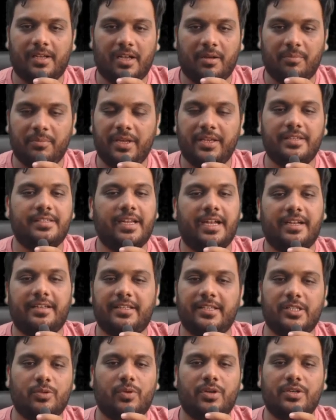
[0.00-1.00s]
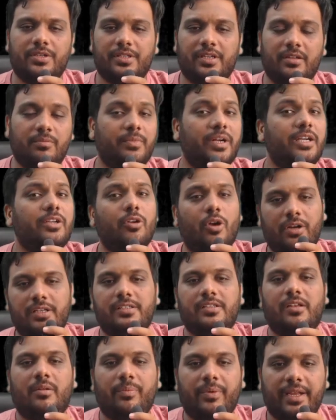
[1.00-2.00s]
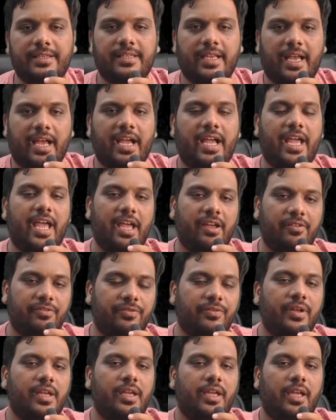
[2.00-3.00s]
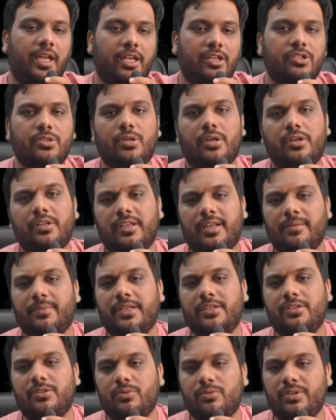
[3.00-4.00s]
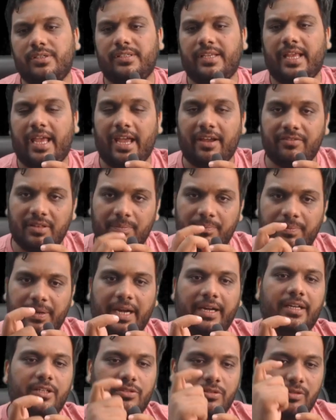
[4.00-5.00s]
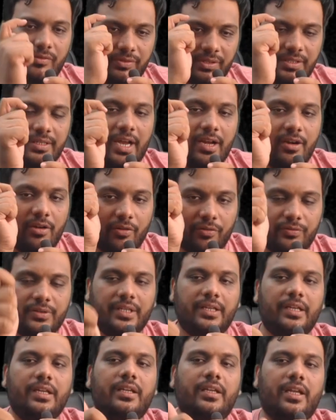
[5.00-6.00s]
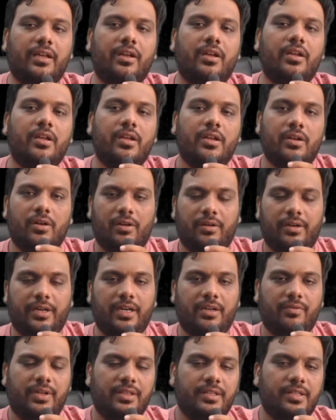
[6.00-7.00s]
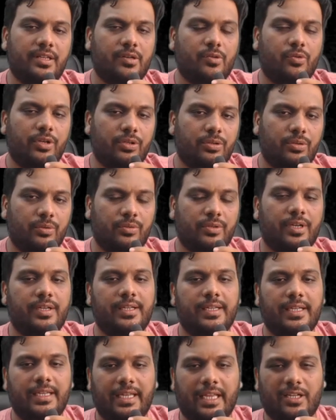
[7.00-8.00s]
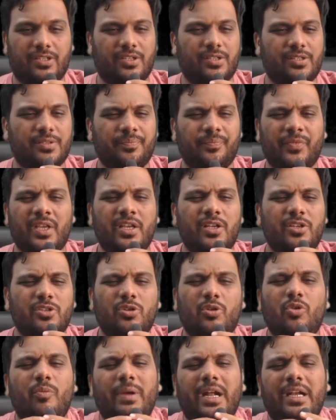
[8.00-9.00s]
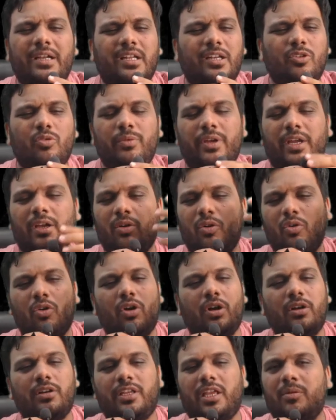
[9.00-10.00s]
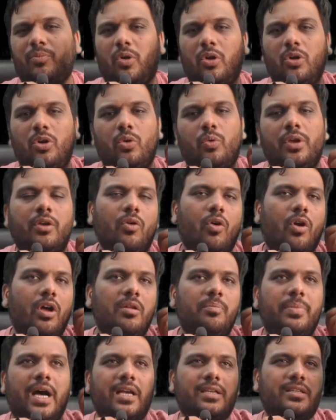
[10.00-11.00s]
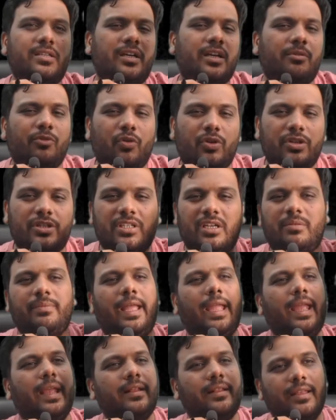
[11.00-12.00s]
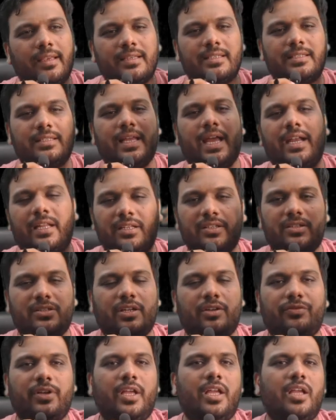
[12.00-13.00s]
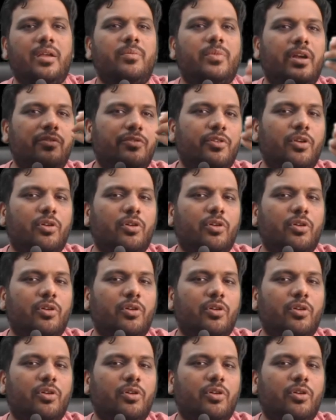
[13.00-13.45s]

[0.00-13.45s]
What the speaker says: amazed at this question, but not a surprise. I have ensured that my students have the practice of this kind of thinking, all right, when they're going through the lectures. So no matter, you may go on, keep on doing all past attempt question bank, this, that and stuff. But if